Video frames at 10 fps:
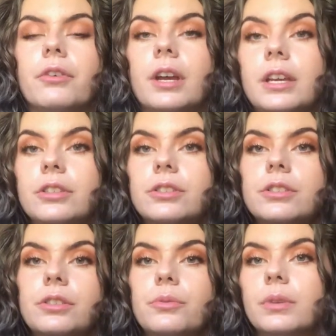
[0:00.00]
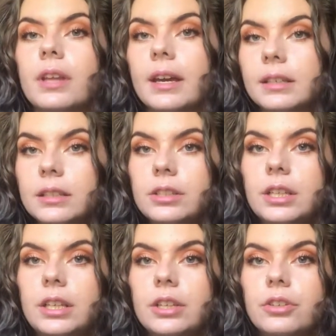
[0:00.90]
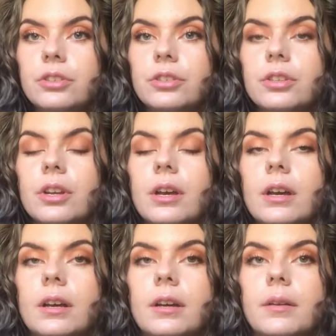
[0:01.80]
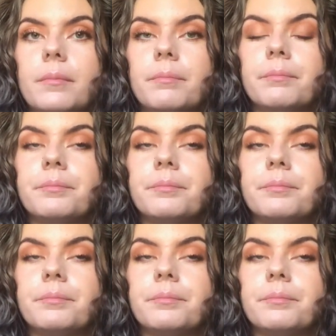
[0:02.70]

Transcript: grades you would like to teach, and